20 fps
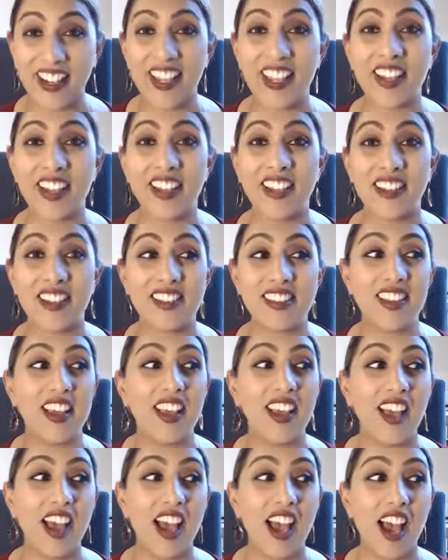It is
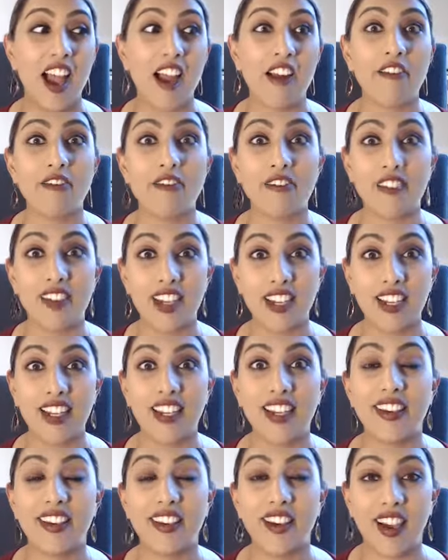a
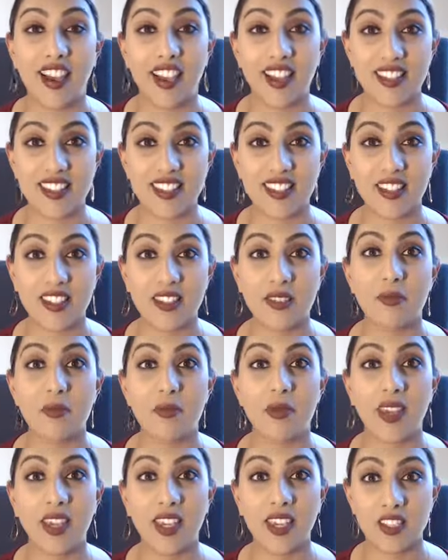really nice,
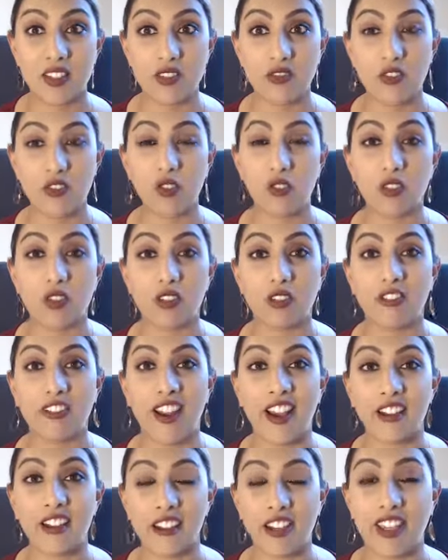peaceful,
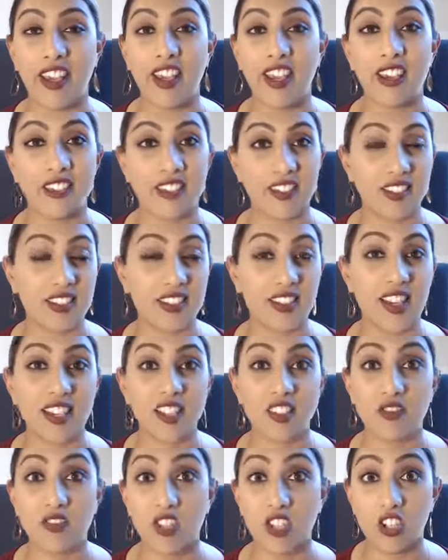grounding
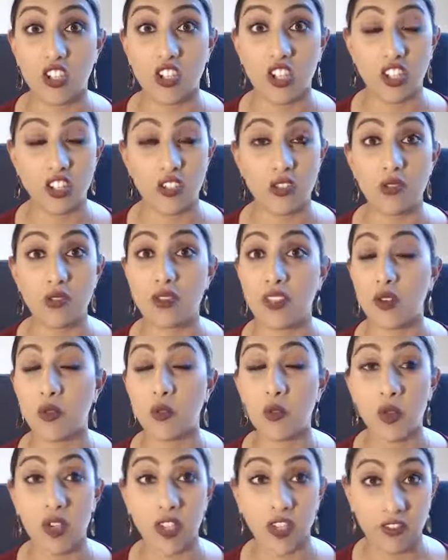exercise for you to use
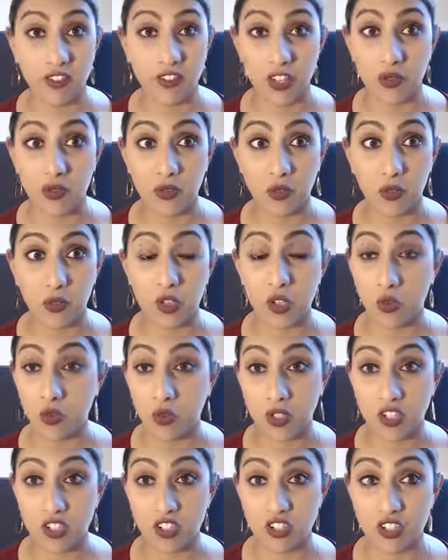whenever you
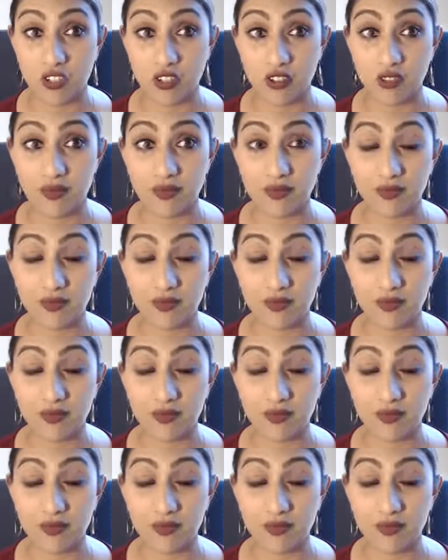wish to.